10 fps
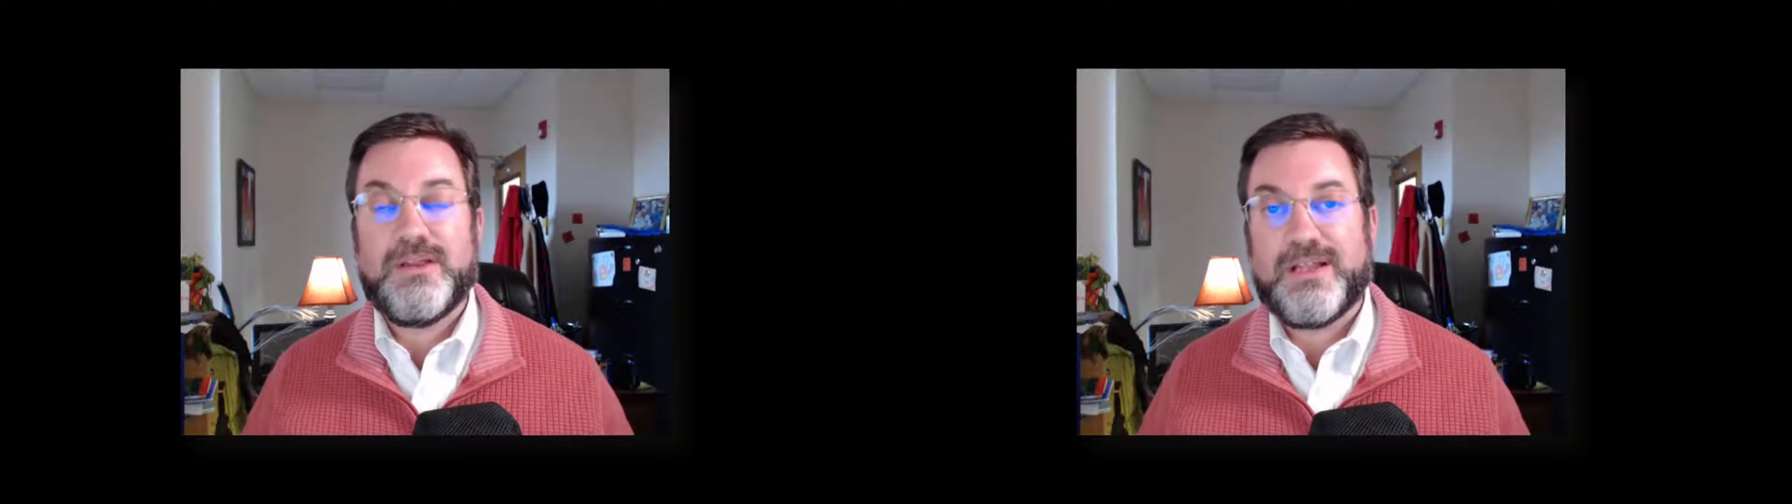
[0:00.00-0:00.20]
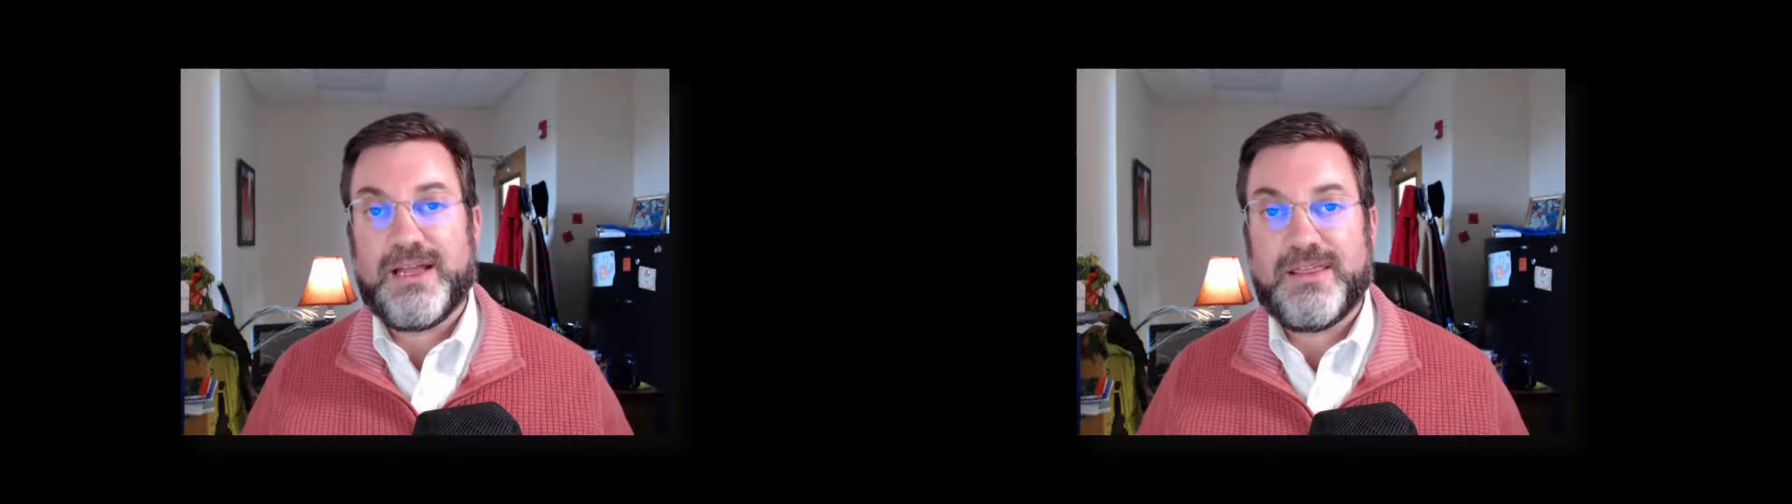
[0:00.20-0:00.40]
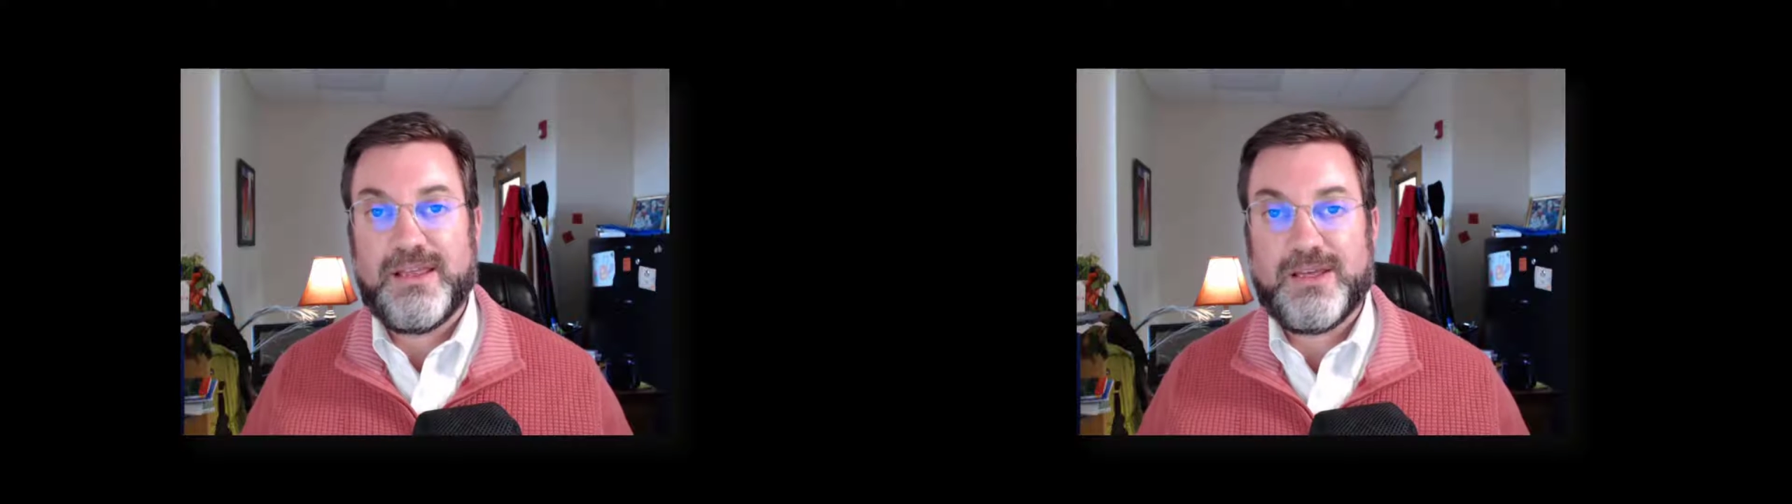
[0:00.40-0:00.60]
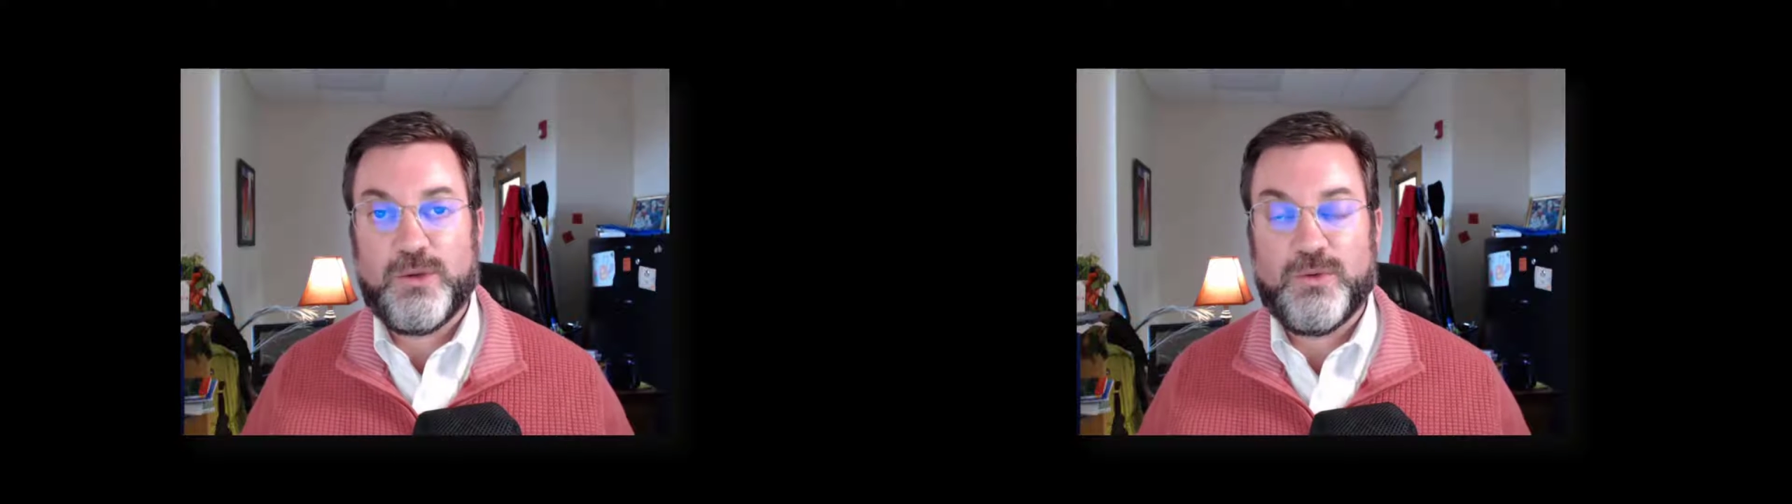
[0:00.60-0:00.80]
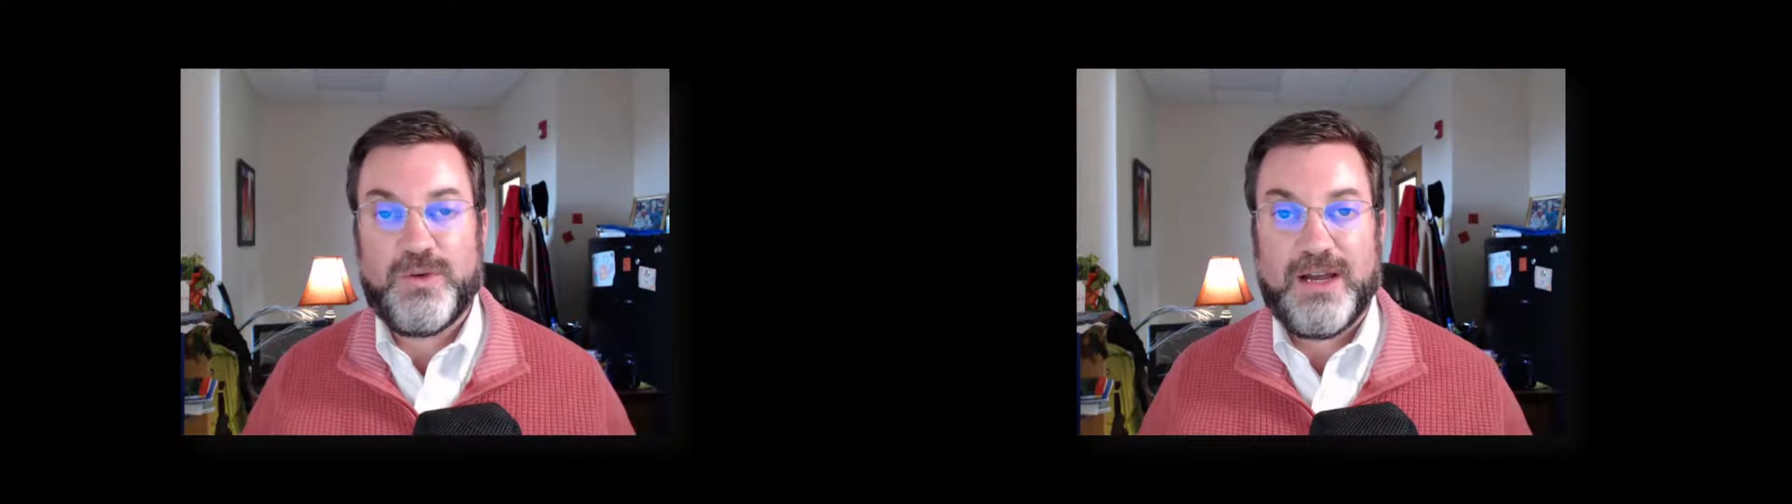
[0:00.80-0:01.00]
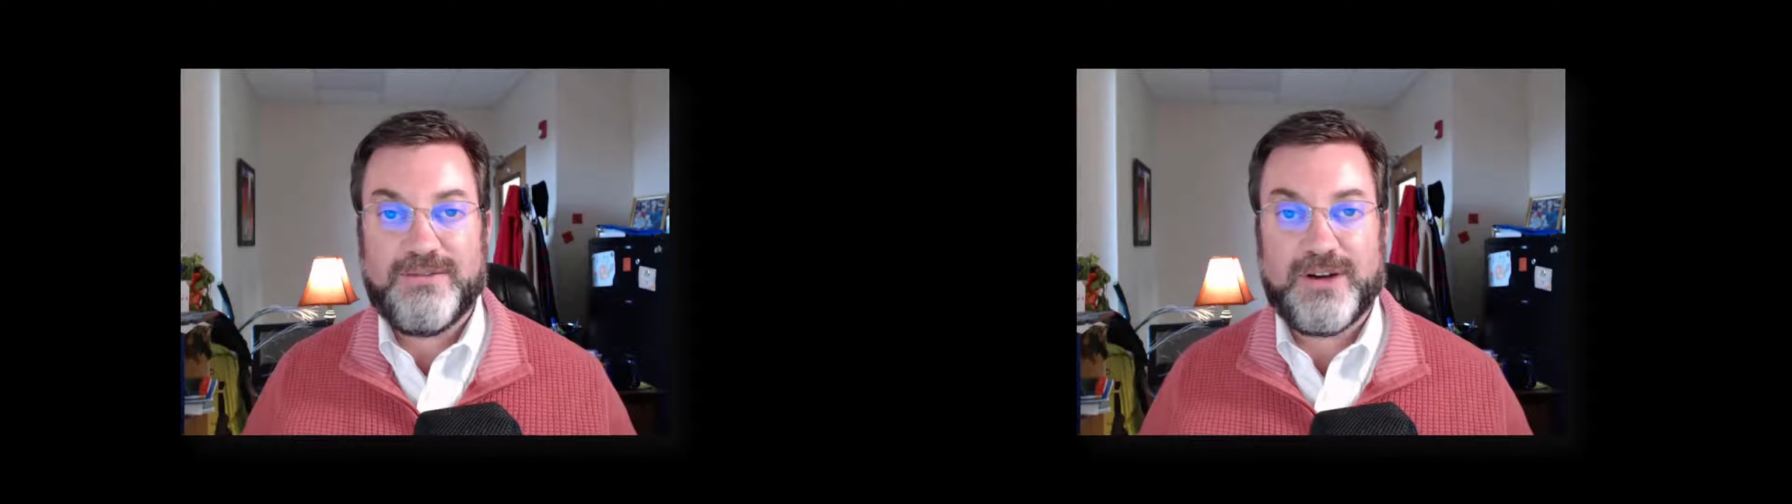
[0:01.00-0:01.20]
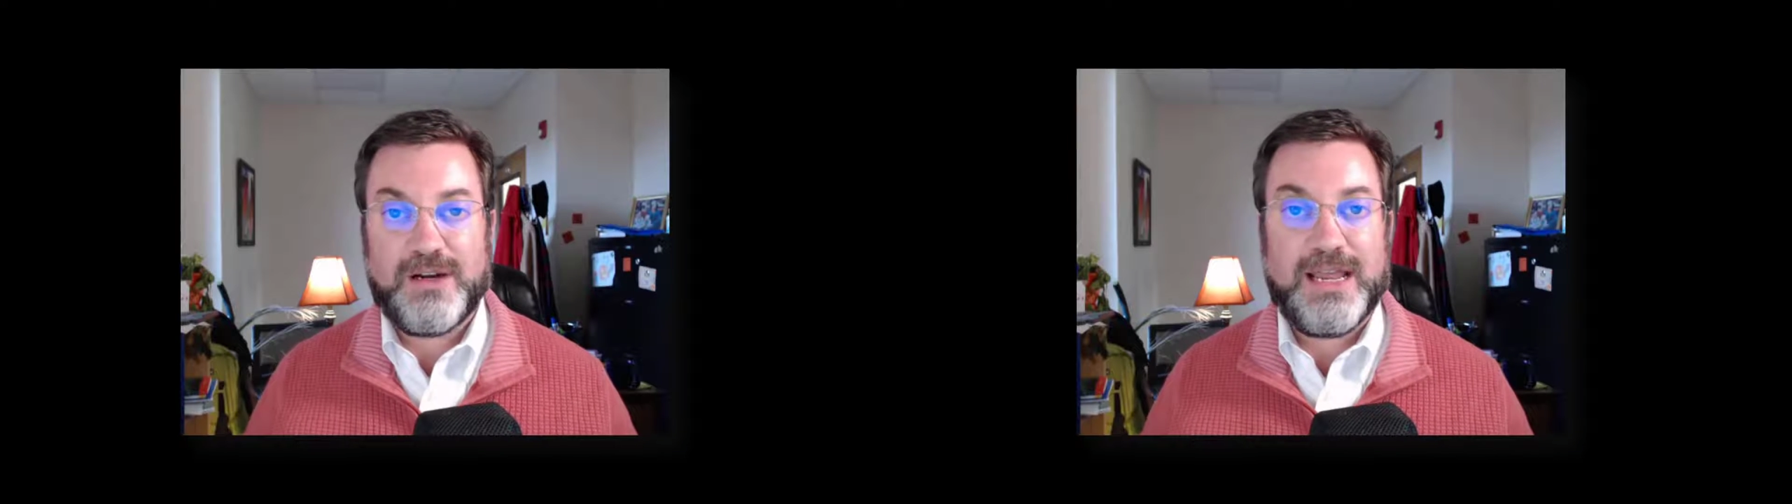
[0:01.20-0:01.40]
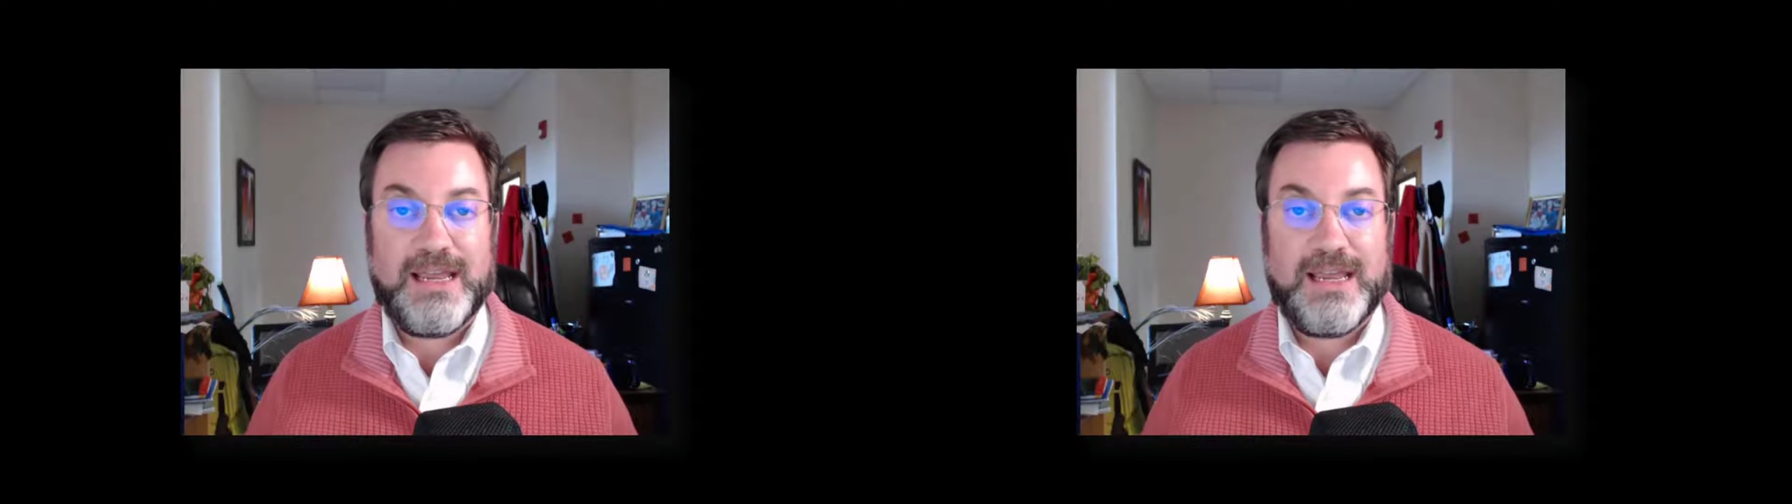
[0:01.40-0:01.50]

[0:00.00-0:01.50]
that I think you'll find very